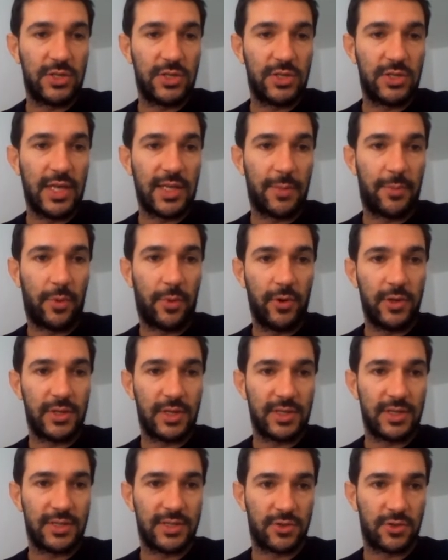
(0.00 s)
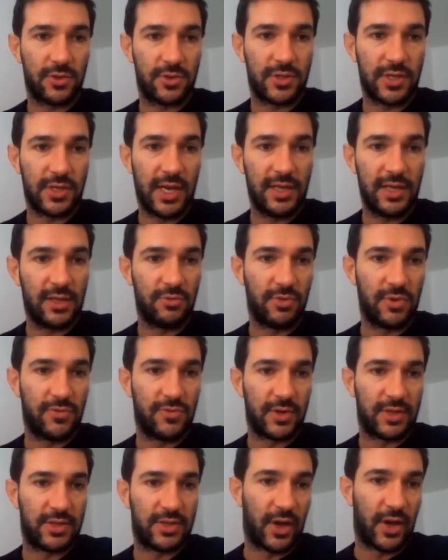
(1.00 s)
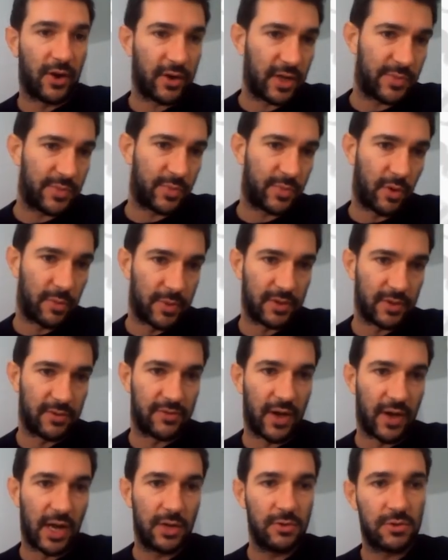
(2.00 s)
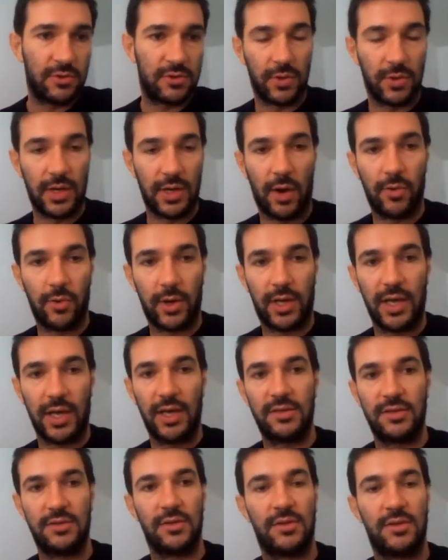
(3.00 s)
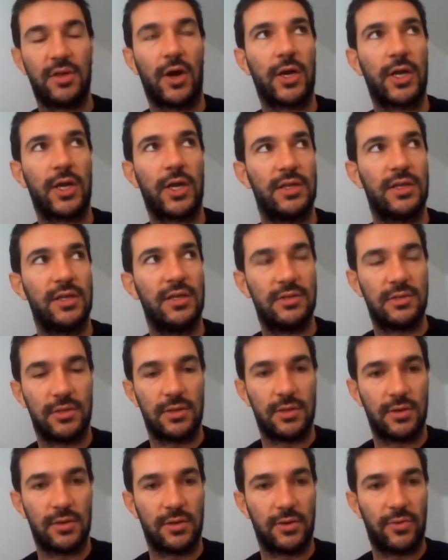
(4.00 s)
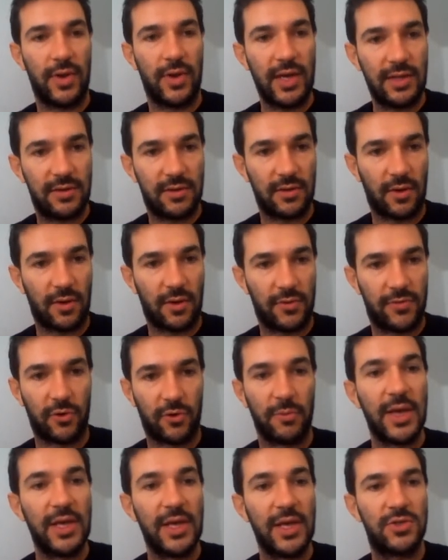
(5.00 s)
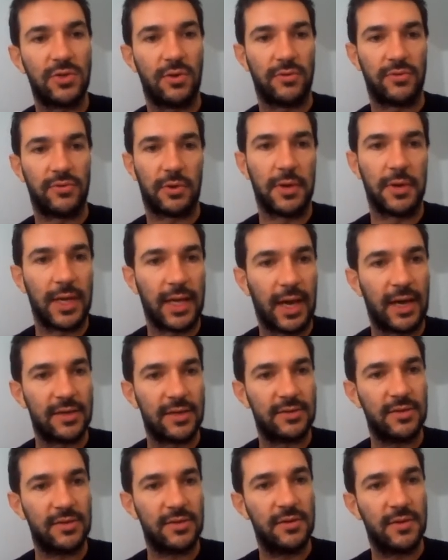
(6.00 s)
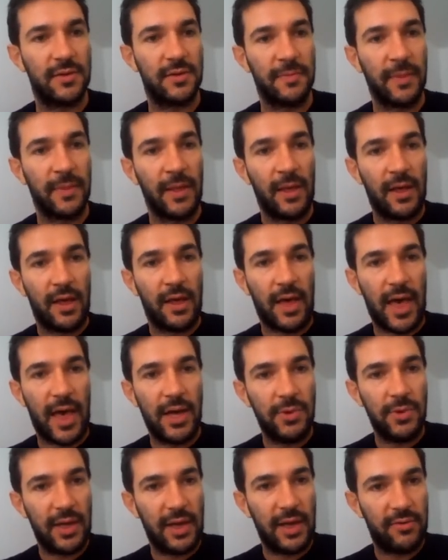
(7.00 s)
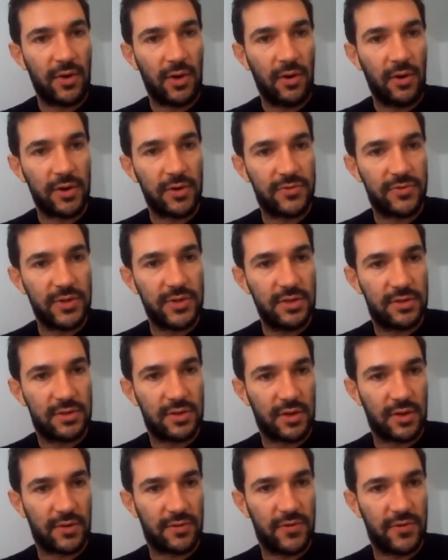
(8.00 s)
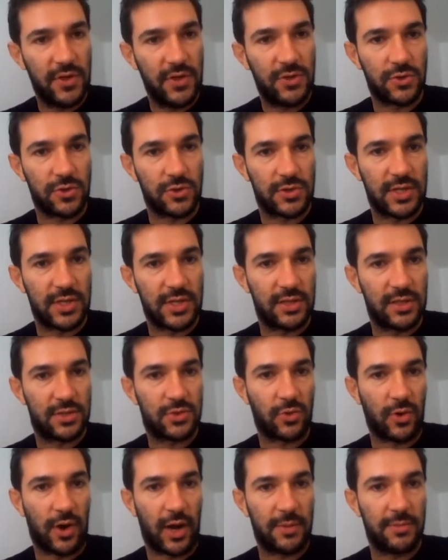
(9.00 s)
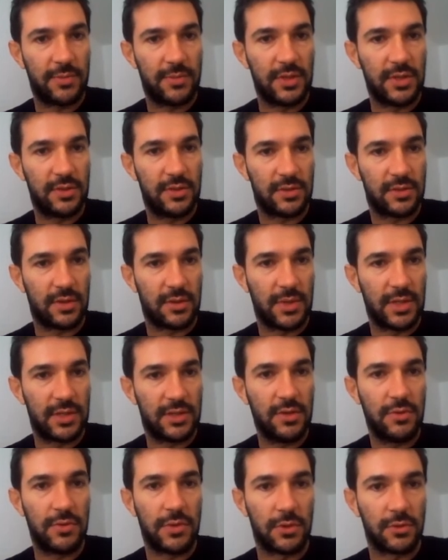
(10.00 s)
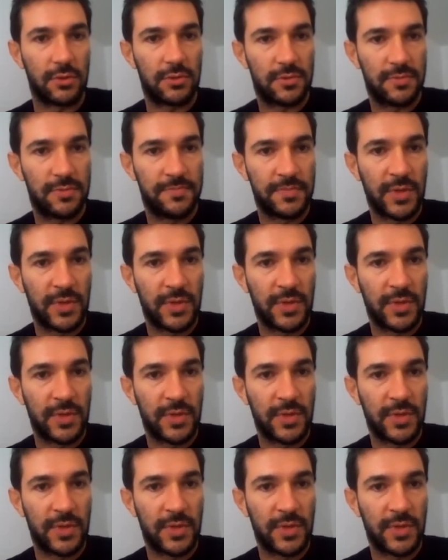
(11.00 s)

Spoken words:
data point is associated with a target property value. So in our case, the target is the rate of formation of acrylic acid. And we have a lot of these features that describe these materials.